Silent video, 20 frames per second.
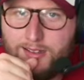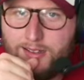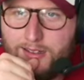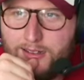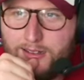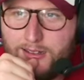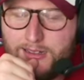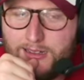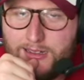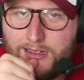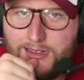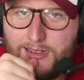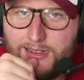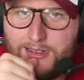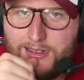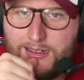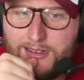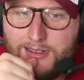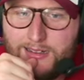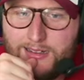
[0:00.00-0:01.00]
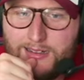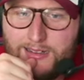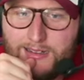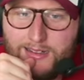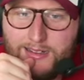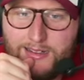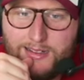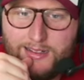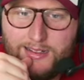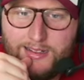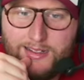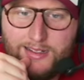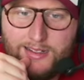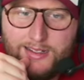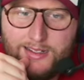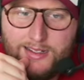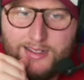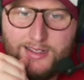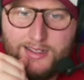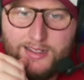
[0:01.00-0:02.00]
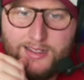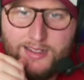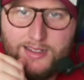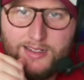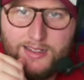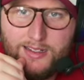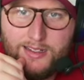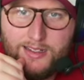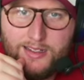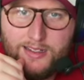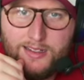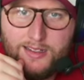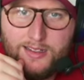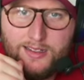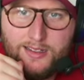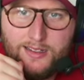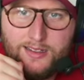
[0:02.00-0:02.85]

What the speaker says: [no speech]